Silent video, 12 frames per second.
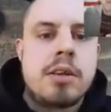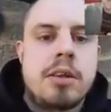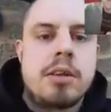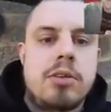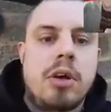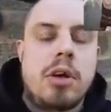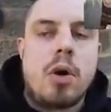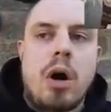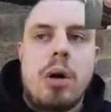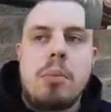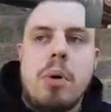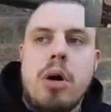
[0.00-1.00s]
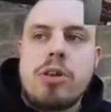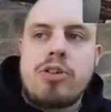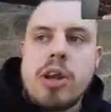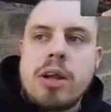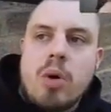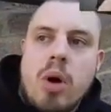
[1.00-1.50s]
So on my
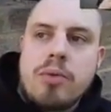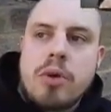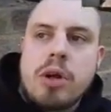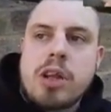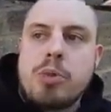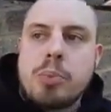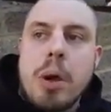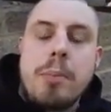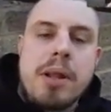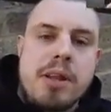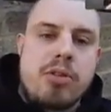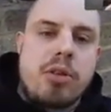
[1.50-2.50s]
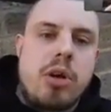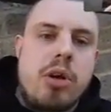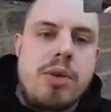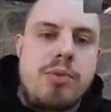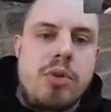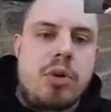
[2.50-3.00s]
channel, I've got it as public. So
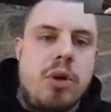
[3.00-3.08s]
if you're not